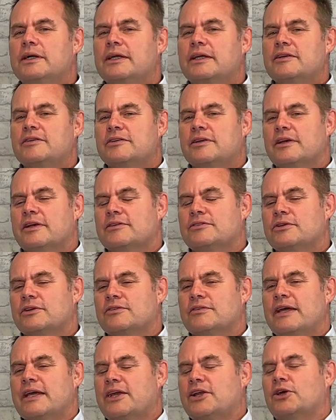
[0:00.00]
He's a sort
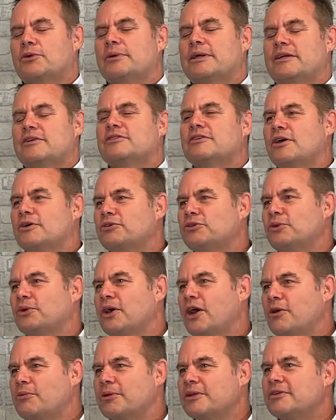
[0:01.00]
of economic social
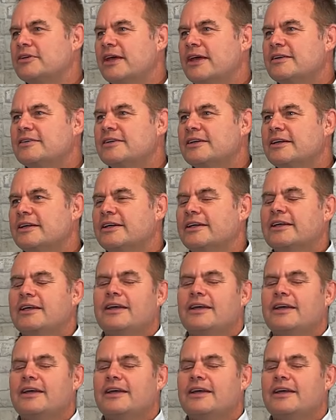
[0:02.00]
commentator.